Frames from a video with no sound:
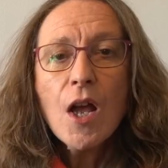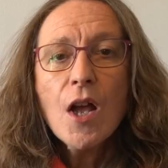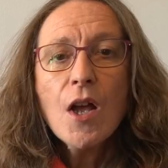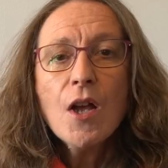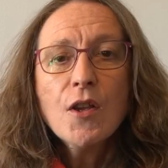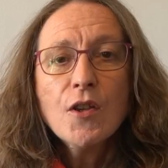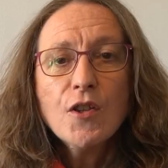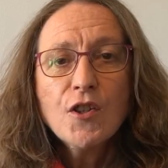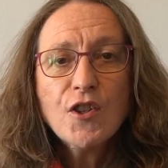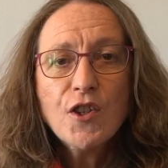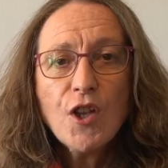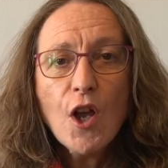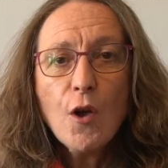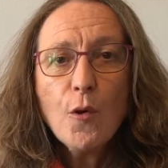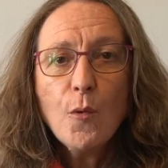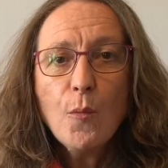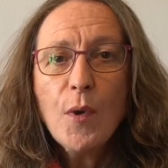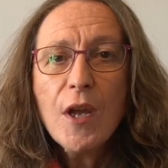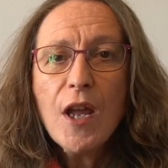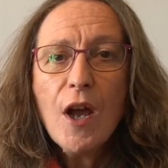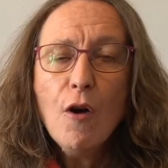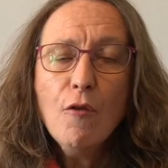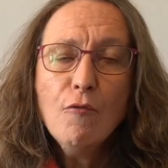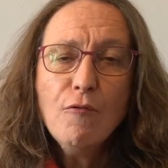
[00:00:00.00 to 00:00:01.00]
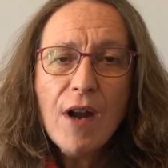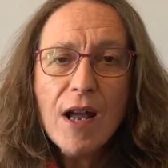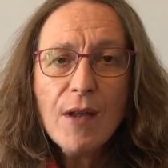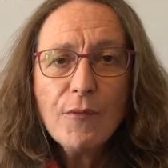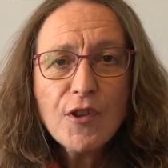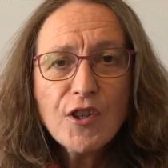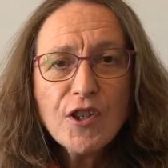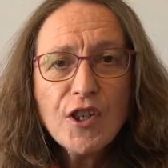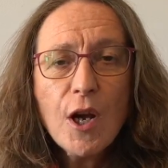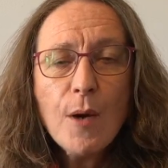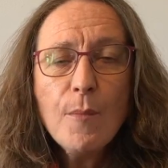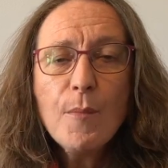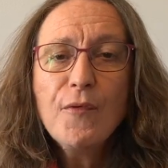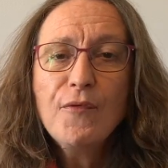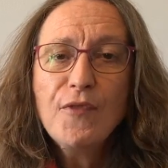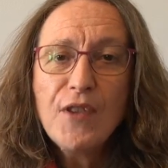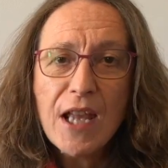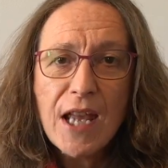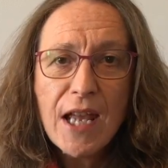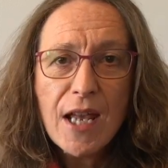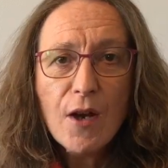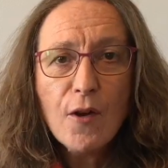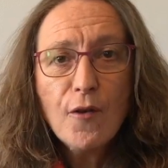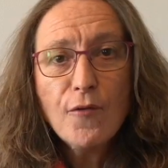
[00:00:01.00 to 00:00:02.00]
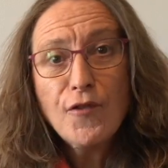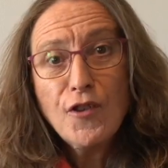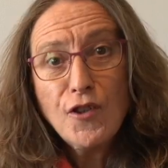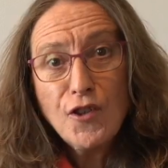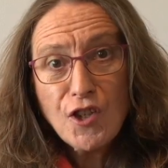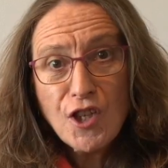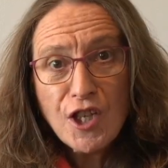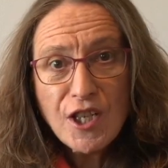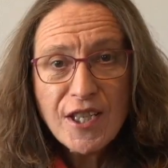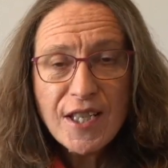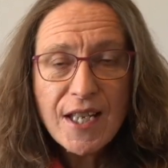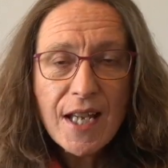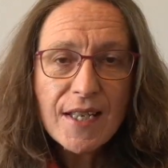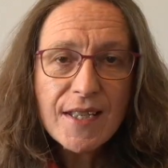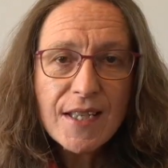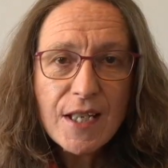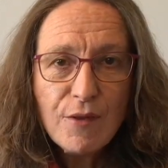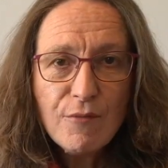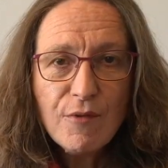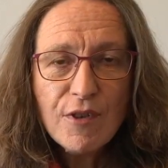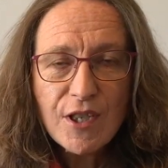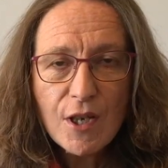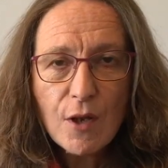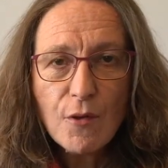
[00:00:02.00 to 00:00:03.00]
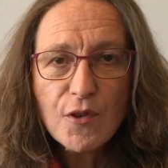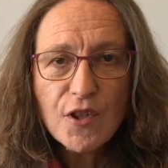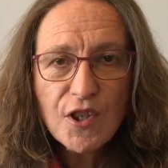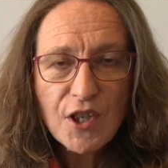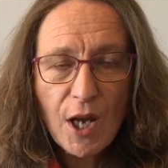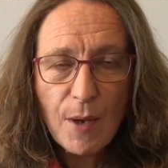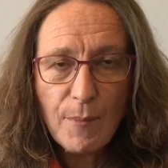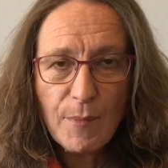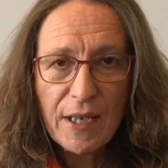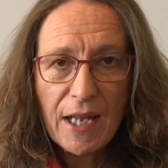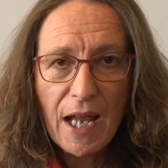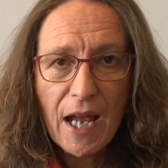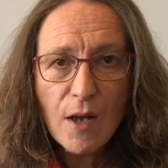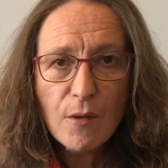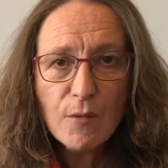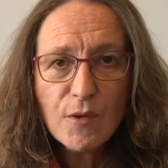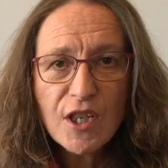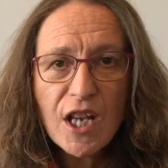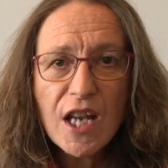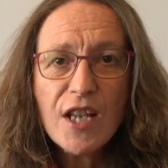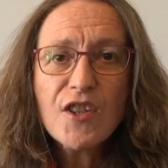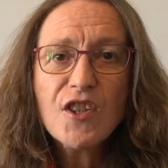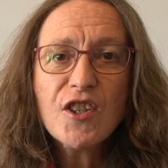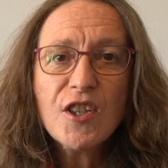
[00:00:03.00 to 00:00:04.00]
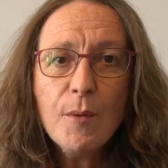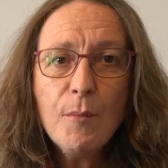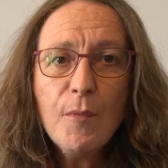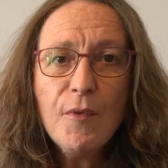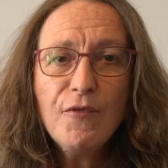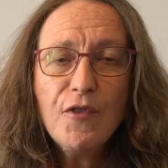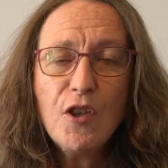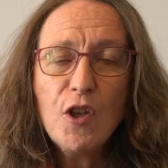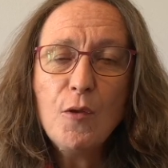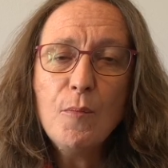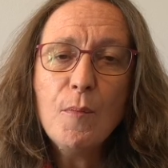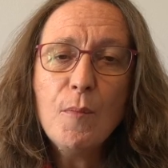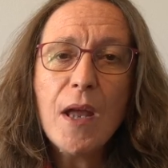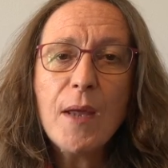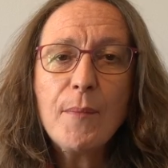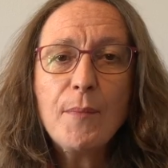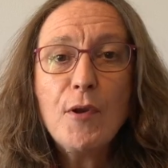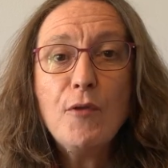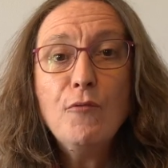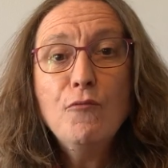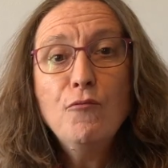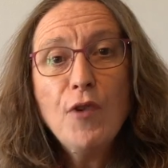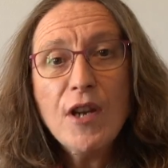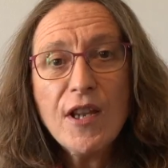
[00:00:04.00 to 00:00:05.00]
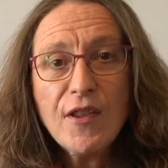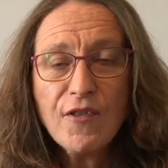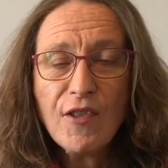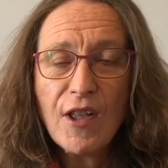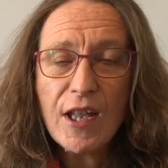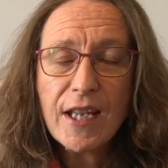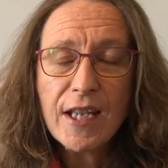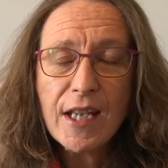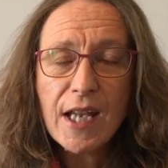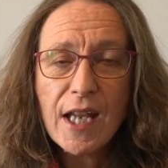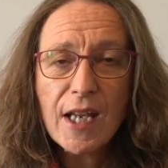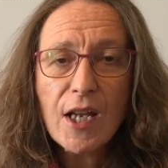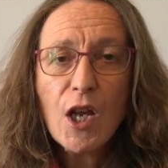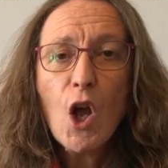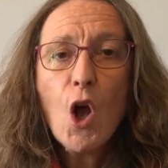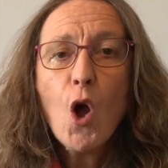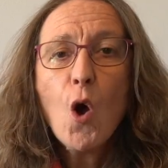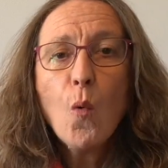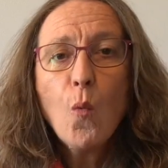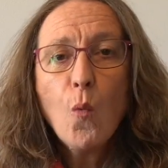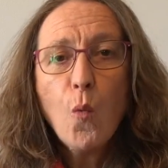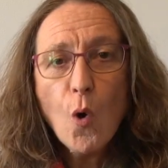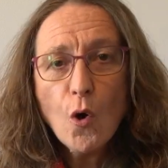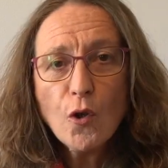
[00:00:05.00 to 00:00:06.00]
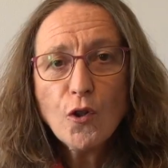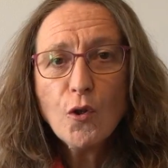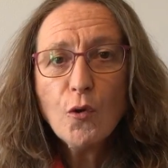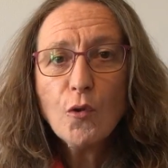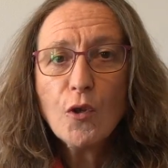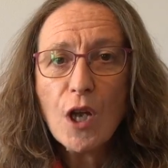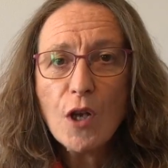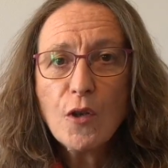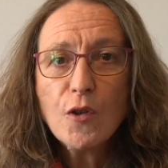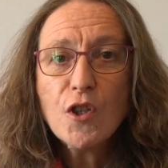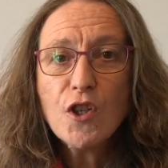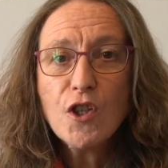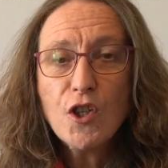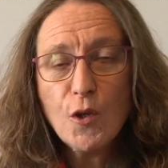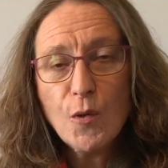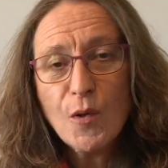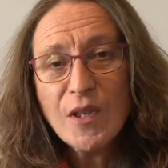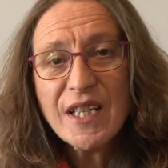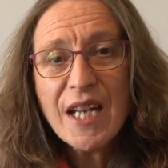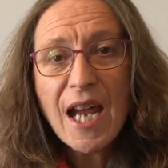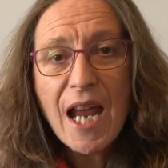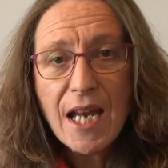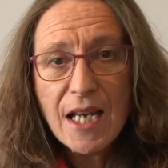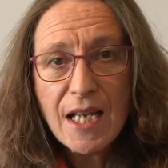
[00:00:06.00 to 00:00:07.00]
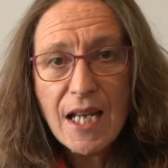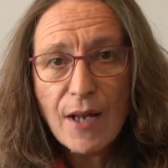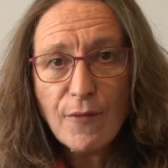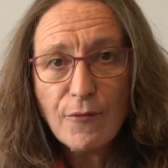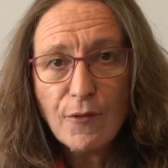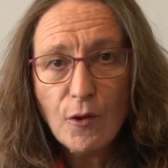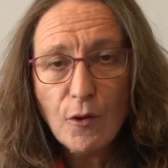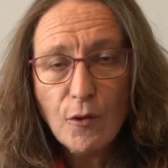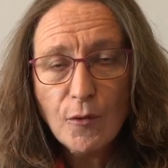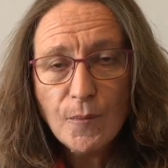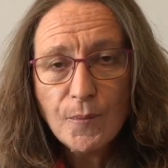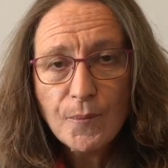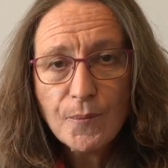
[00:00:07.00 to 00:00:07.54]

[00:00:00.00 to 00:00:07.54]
So we are around the time of year of the GCSE results coming out, and some of you may be rethinking what you're going to do at A-level.